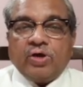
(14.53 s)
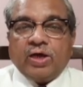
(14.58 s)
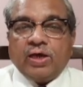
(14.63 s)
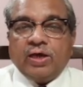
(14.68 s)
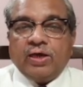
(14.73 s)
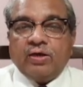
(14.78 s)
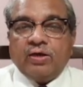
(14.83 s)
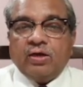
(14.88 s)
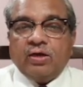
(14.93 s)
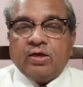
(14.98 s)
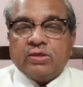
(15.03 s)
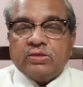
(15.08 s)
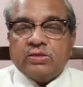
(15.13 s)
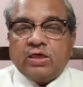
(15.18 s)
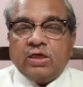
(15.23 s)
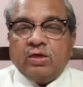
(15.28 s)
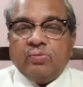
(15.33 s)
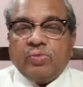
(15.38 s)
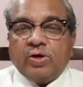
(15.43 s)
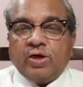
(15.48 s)
iron
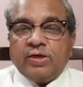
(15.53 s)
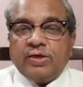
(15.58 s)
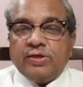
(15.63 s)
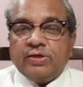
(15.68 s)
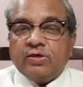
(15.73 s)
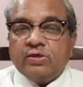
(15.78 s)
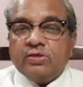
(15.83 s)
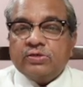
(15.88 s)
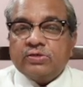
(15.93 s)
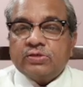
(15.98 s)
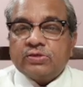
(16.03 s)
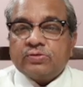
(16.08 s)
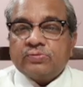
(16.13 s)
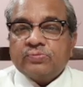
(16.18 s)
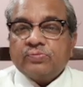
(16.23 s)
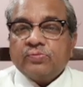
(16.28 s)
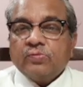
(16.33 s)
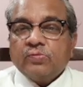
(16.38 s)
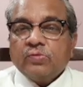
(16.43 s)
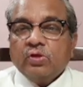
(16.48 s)
oxide particles,
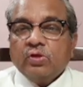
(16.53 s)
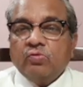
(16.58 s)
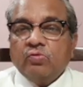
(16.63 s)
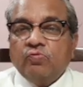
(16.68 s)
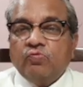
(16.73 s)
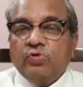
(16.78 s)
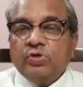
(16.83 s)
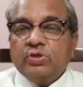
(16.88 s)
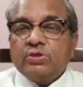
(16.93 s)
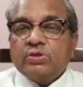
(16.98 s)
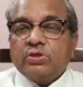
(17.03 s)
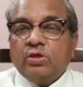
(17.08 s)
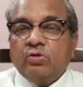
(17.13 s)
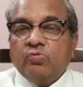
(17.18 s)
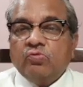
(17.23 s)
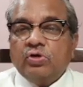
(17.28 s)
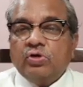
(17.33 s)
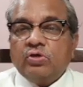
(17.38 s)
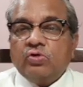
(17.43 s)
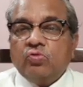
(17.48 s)
which
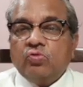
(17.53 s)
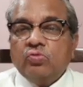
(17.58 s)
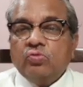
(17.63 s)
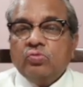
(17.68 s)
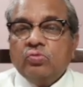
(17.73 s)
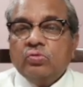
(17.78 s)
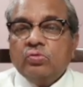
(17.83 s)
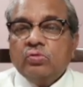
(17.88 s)
convert to